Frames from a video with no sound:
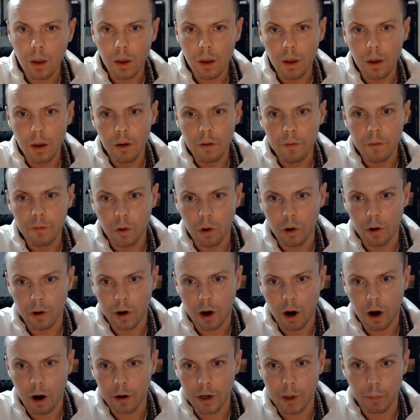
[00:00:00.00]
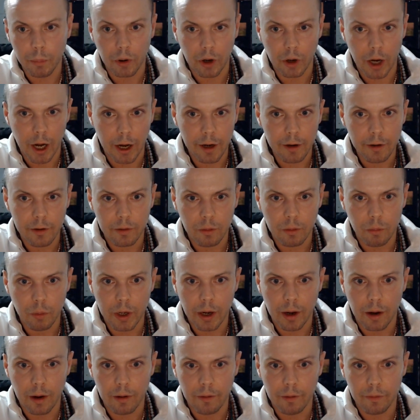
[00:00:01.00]
For card number 8, we
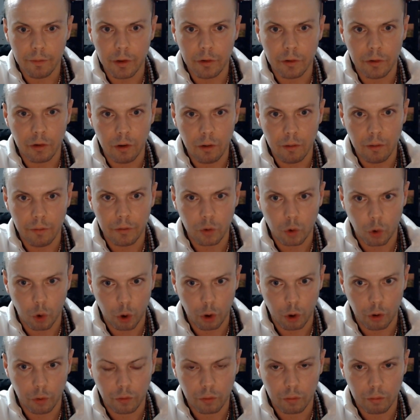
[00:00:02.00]
have the Two of Swords.